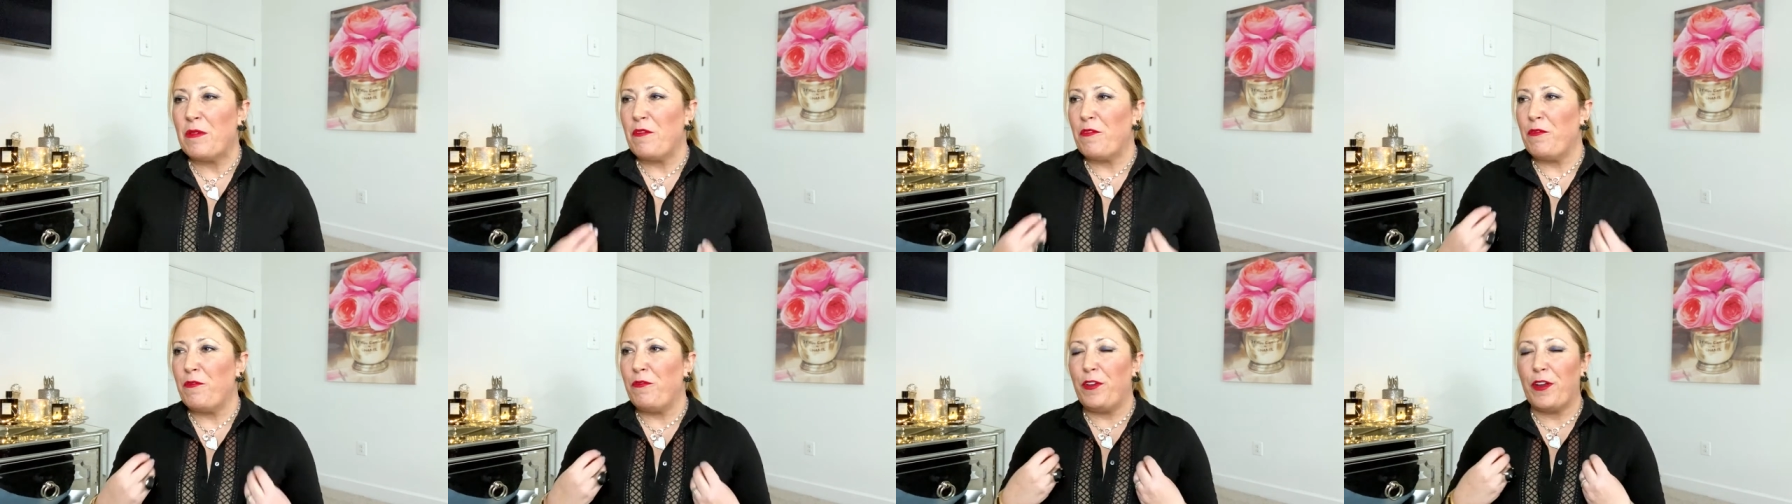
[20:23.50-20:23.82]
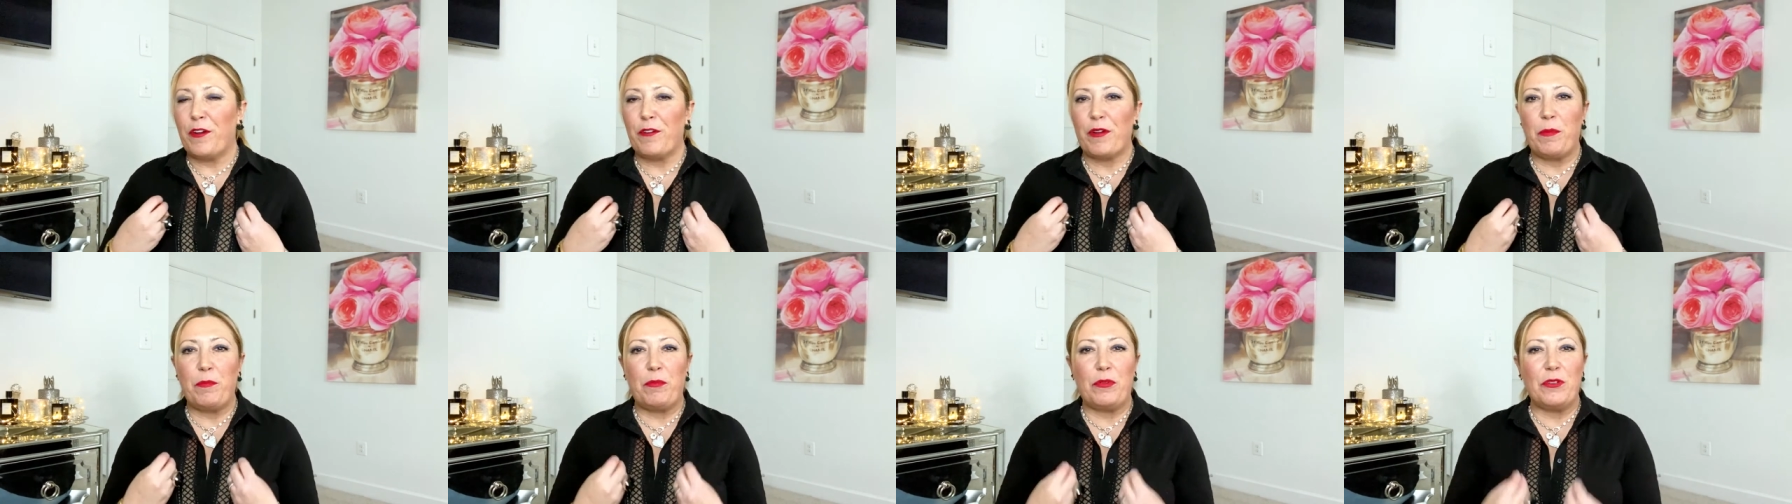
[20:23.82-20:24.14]

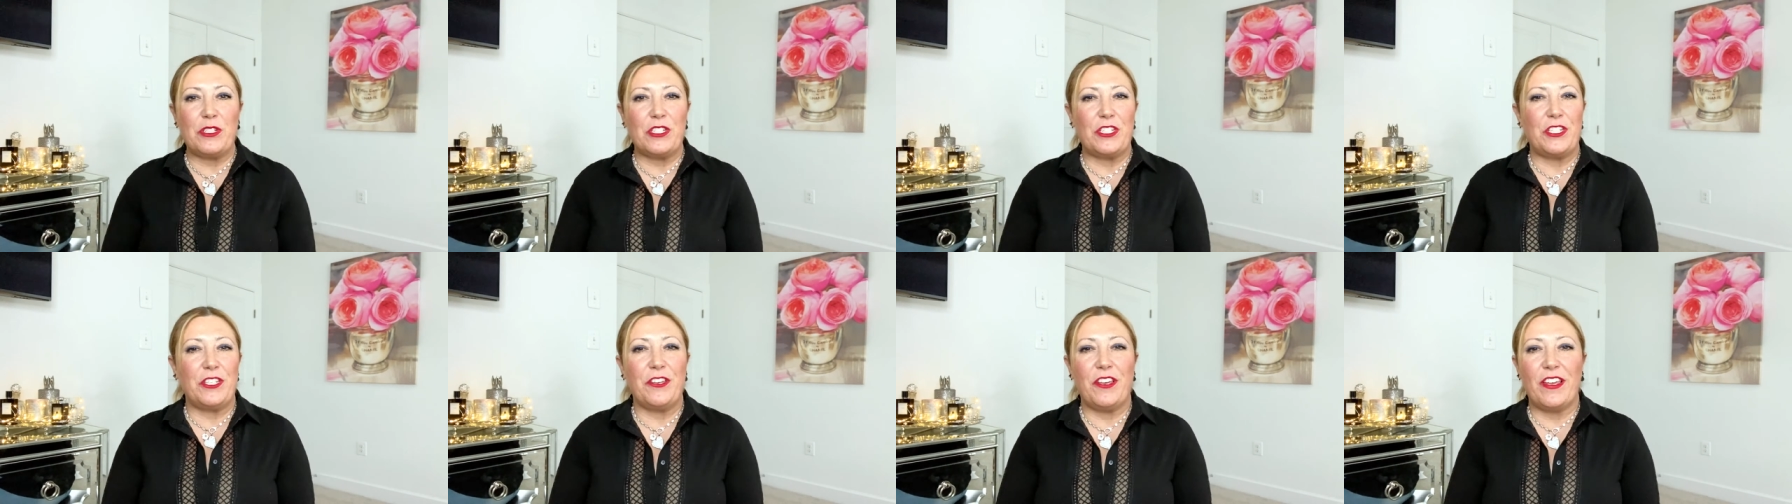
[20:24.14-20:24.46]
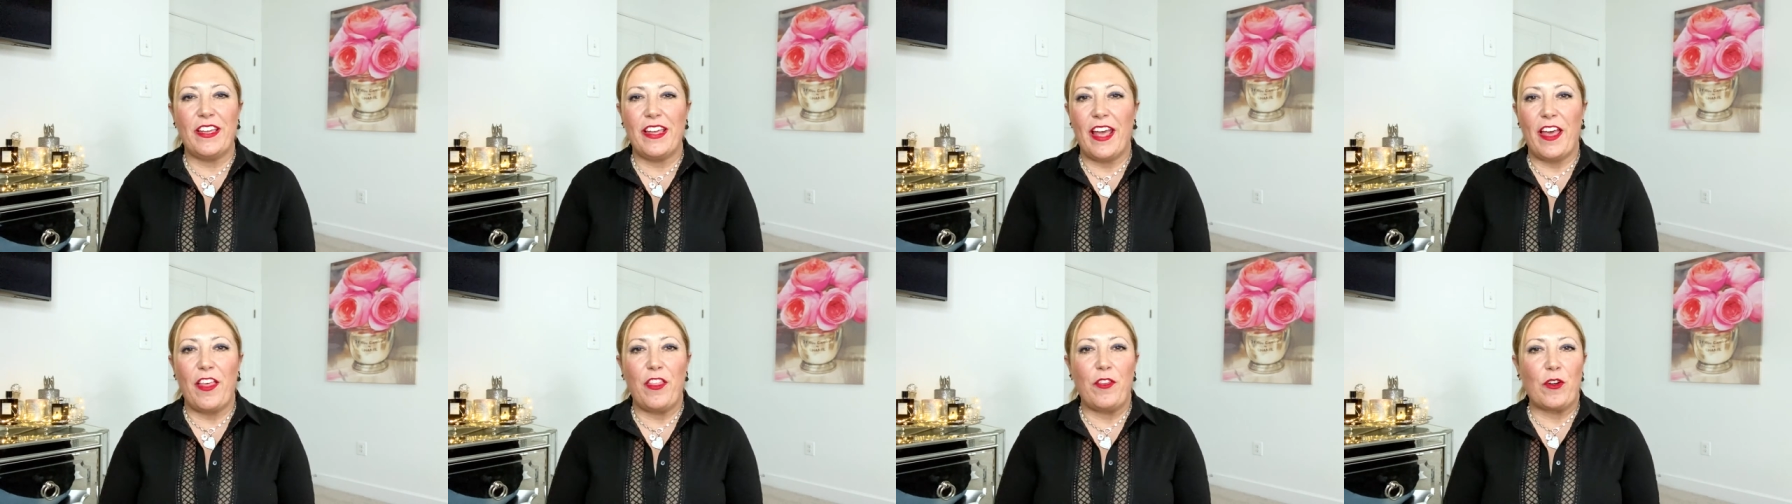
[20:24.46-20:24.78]
very put
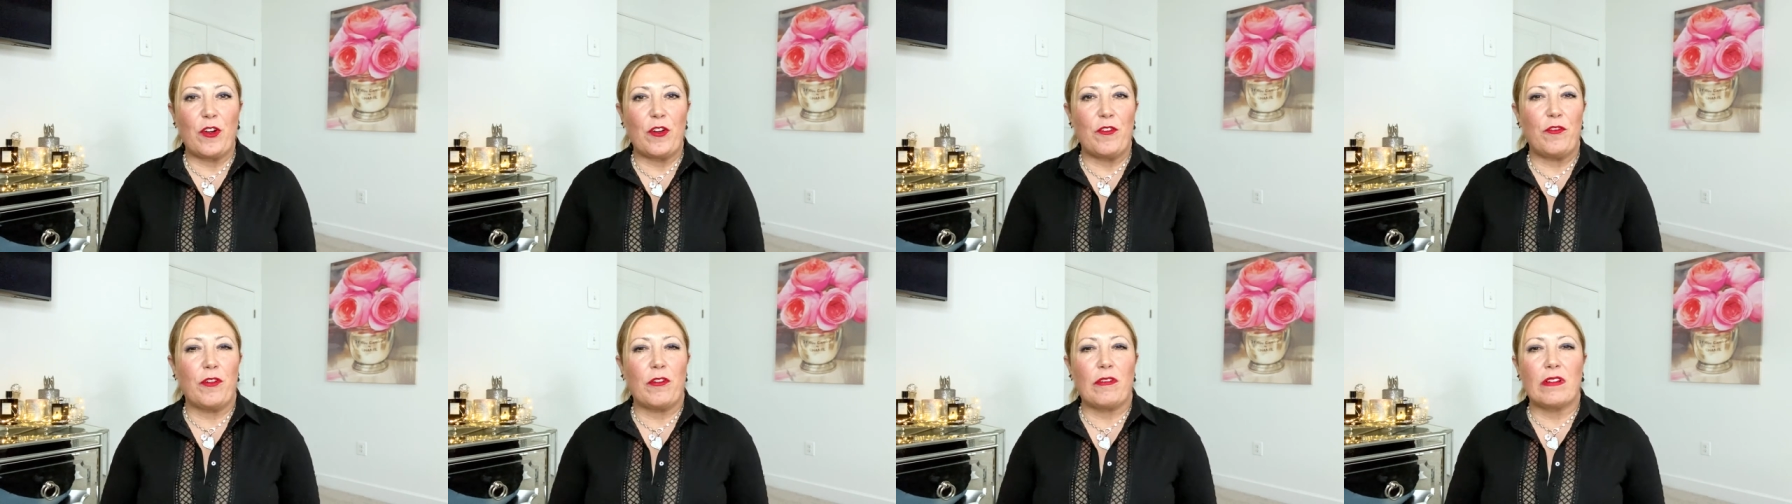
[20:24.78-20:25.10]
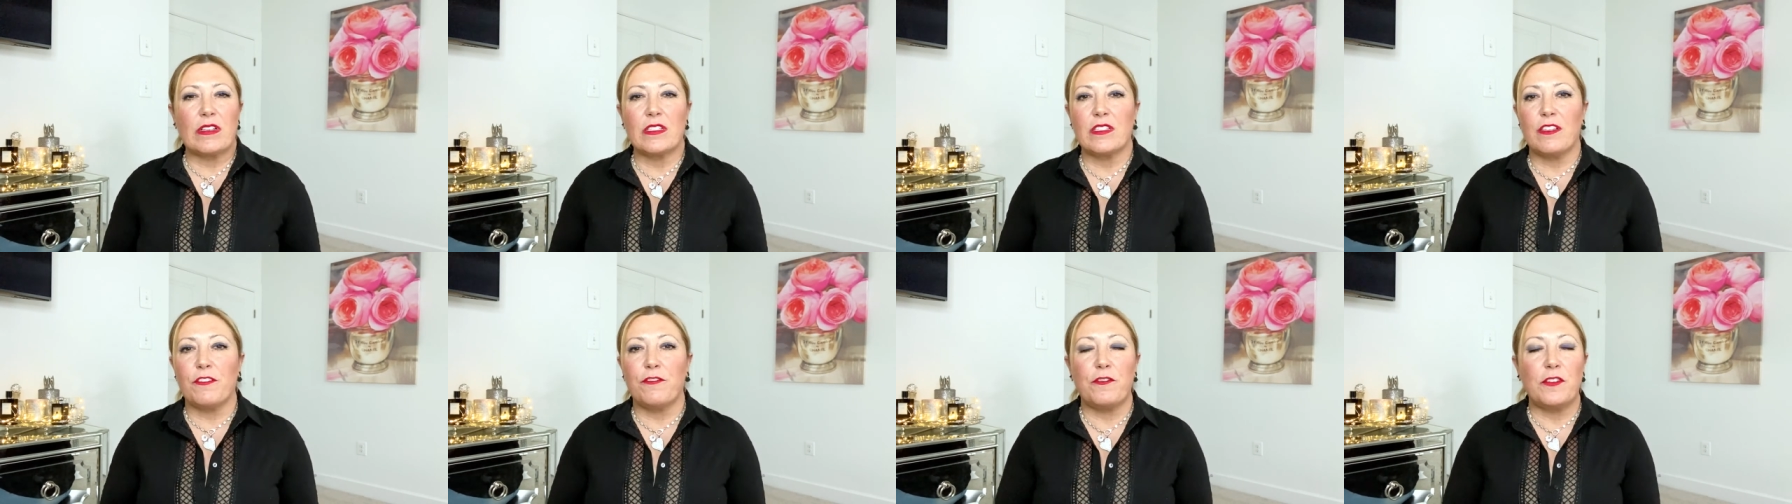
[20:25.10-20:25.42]
together, very
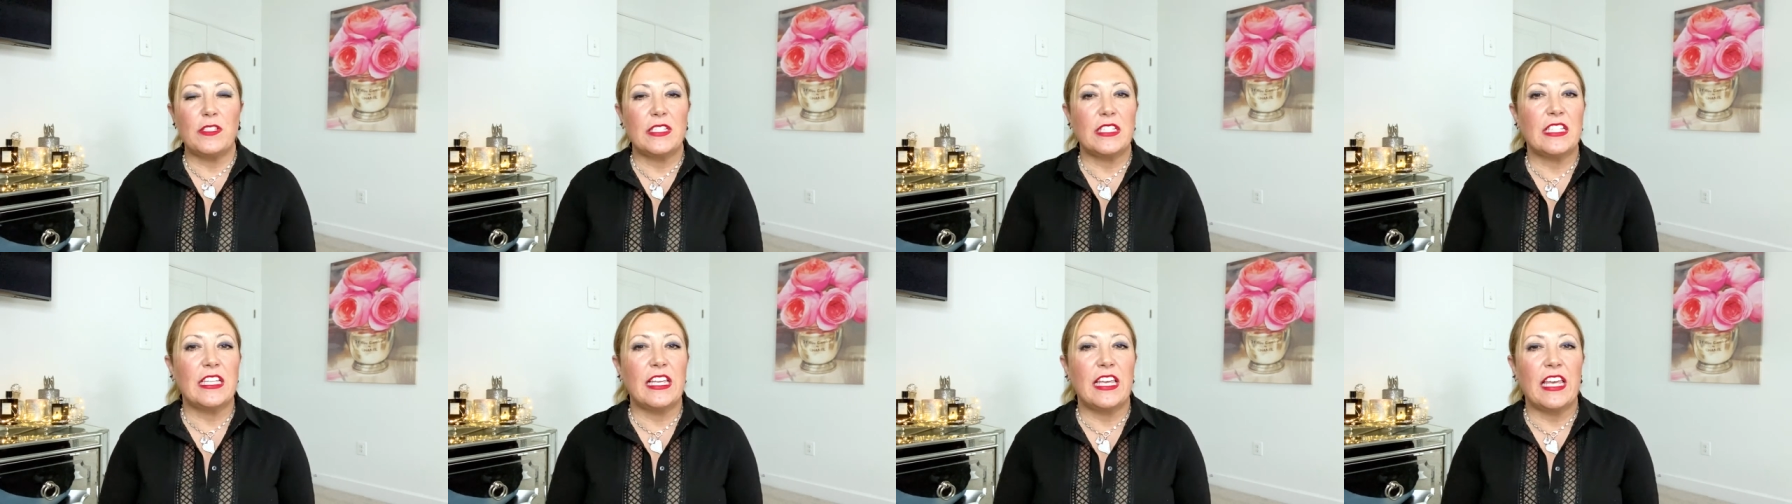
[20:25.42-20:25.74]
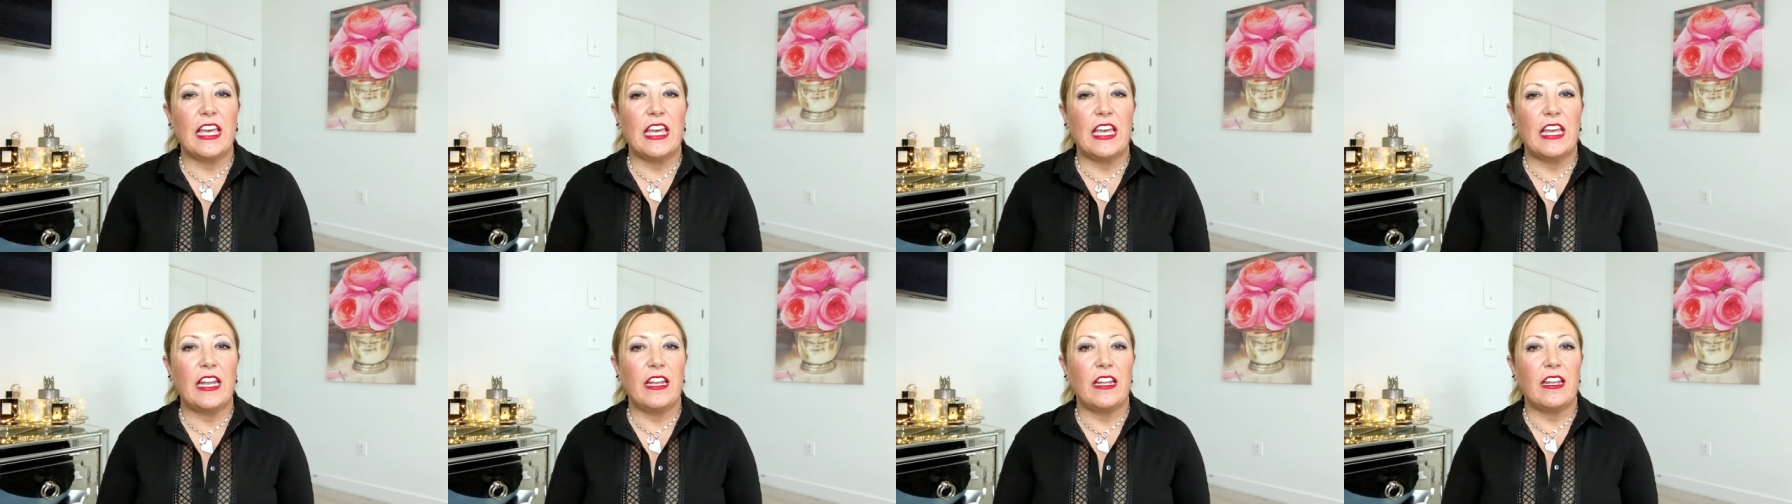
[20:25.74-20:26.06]

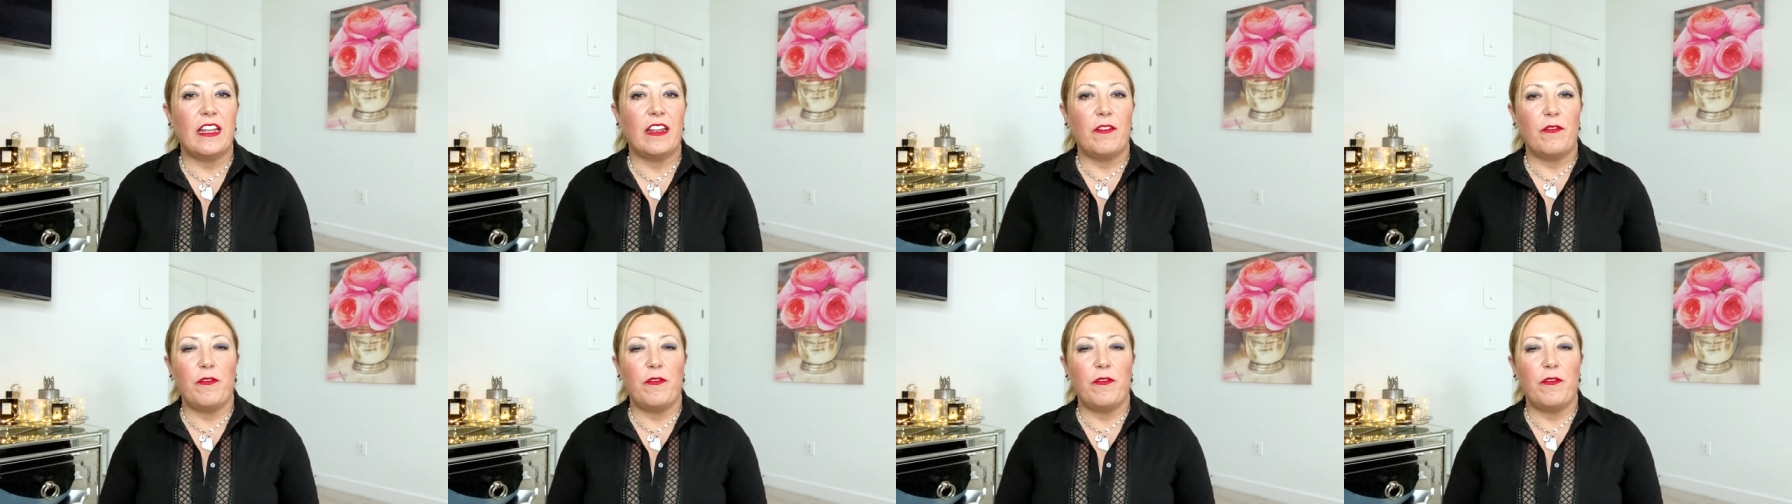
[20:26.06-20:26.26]
sophisticated,